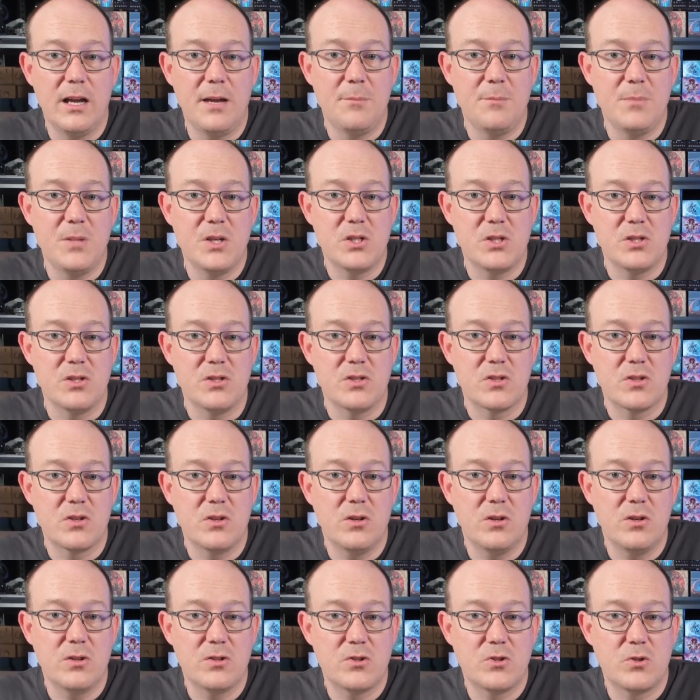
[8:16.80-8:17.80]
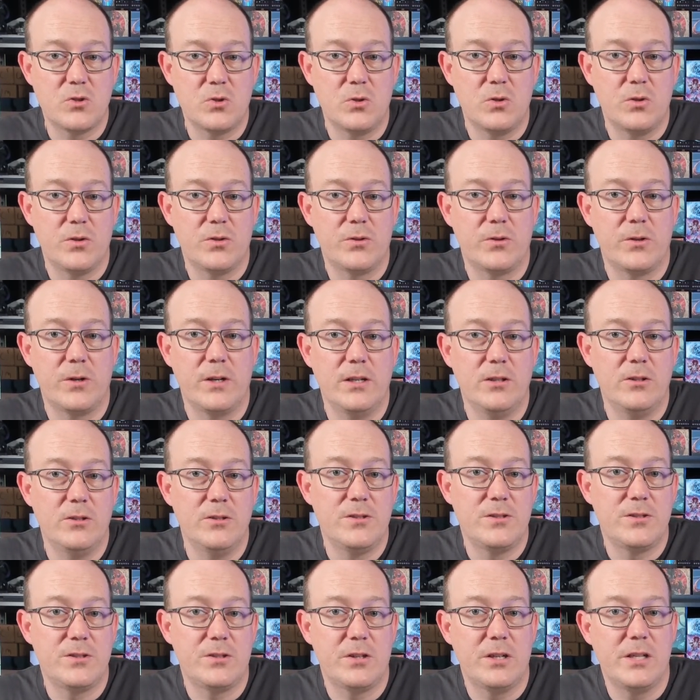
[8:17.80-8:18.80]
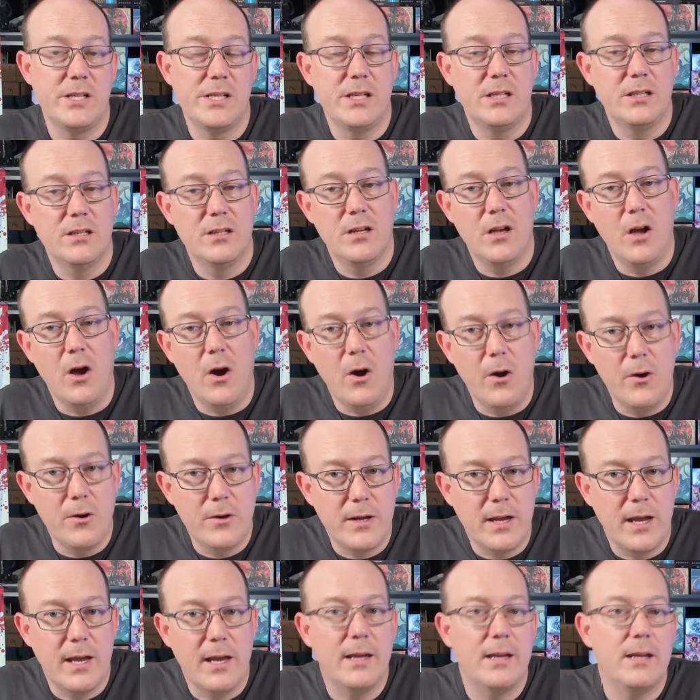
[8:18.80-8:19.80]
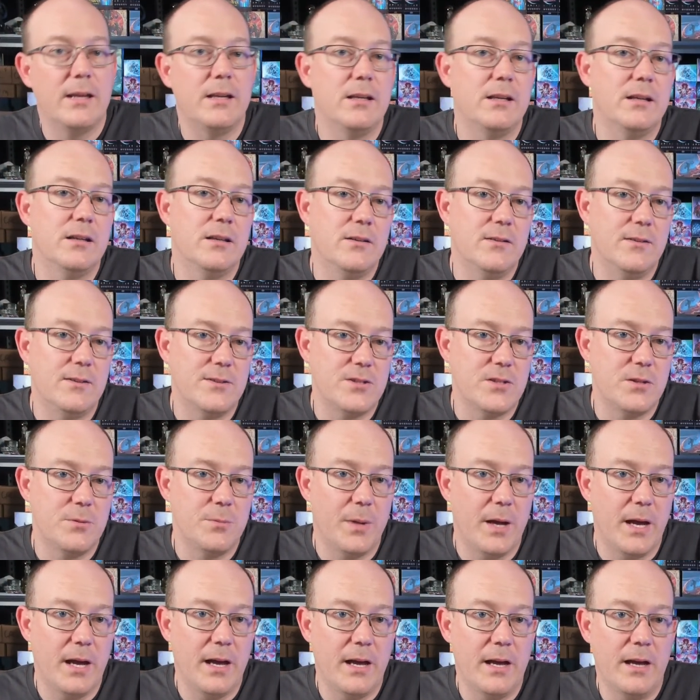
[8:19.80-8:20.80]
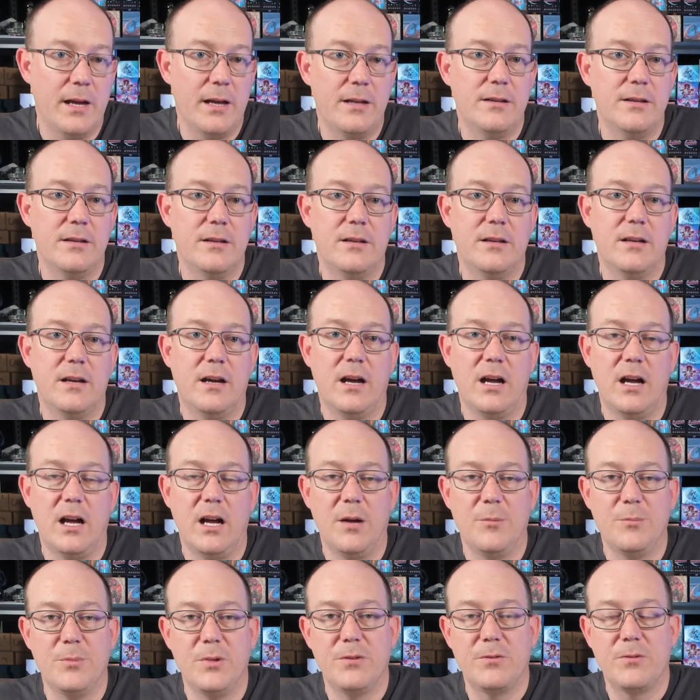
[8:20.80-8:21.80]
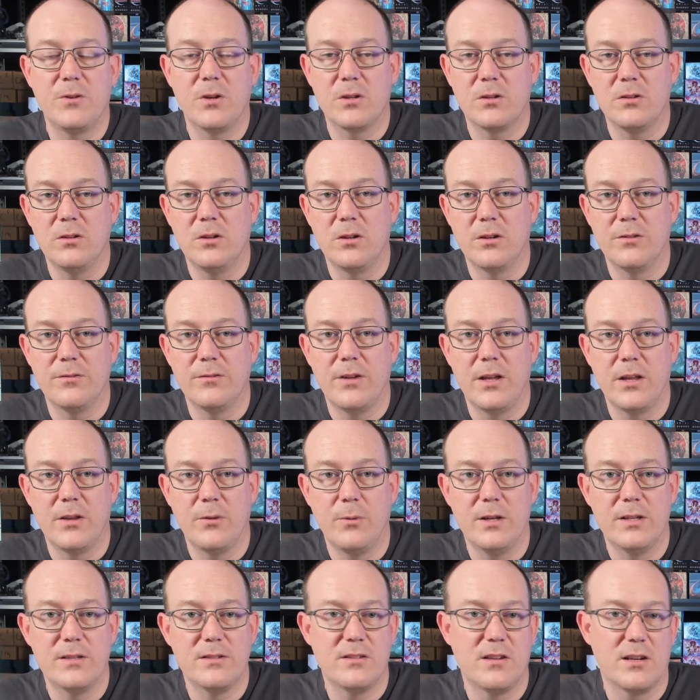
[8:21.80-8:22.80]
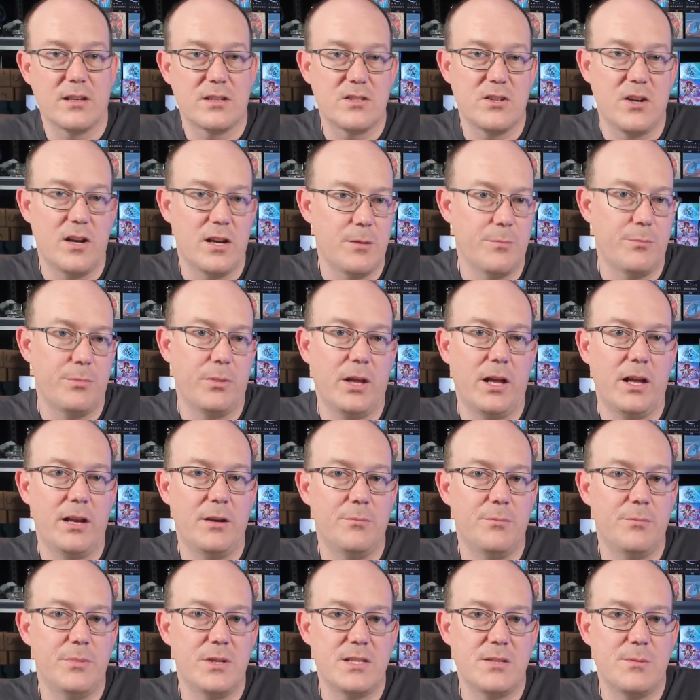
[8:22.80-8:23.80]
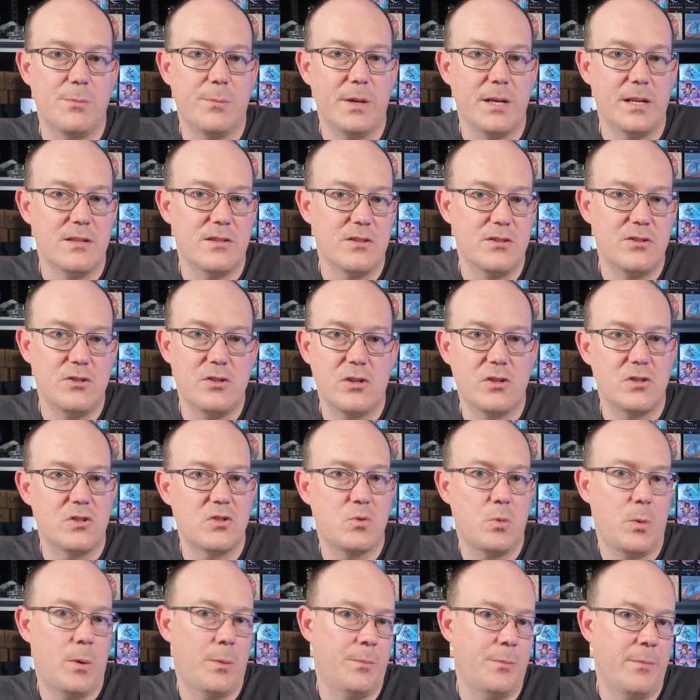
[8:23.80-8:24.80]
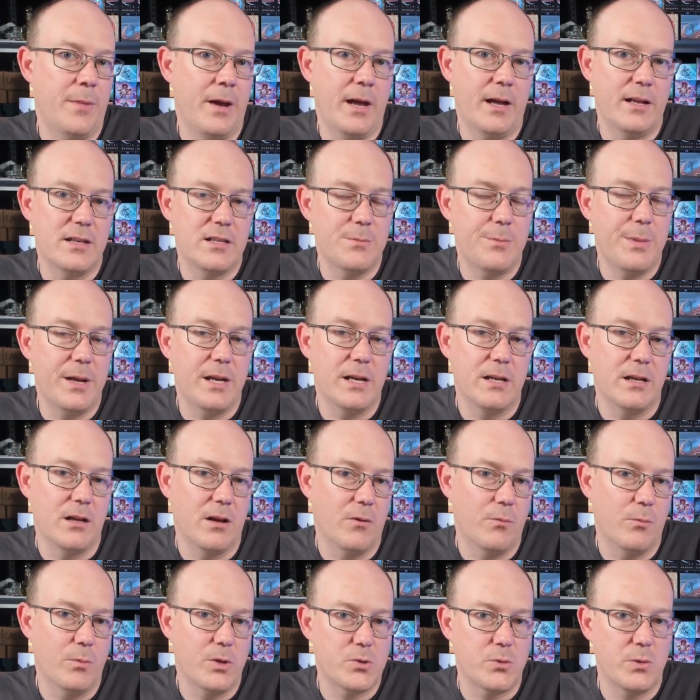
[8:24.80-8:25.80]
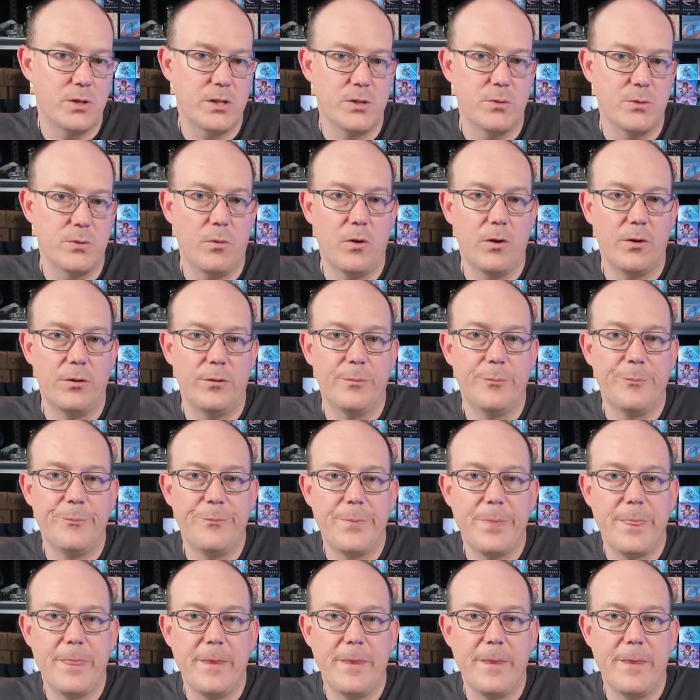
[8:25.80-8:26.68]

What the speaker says: Ambition's Cost. Draw 3, lose 3. Okay, not too bad. You've got a lot of other ones like Sign in Blood and bits and pieces. You could swap them out depending on which one you want.